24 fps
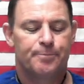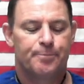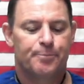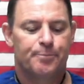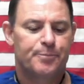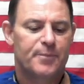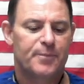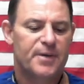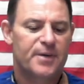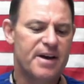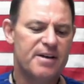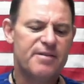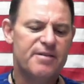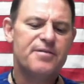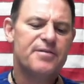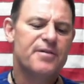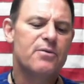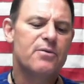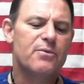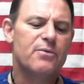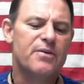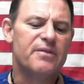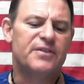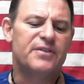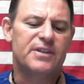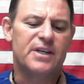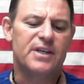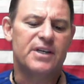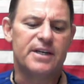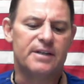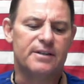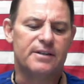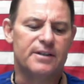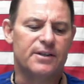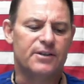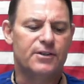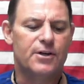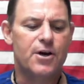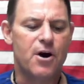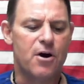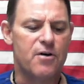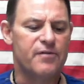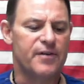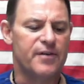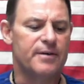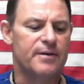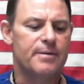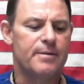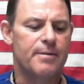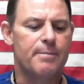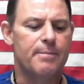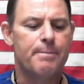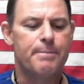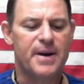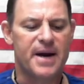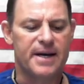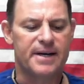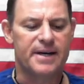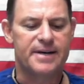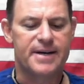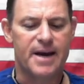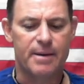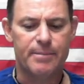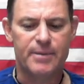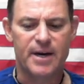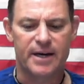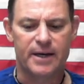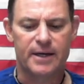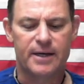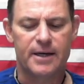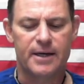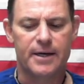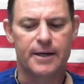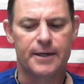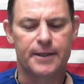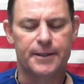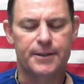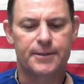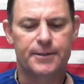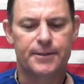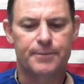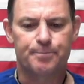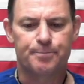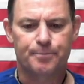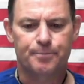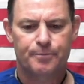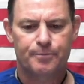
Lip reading: The other thing we've seen in this COVID pandemic is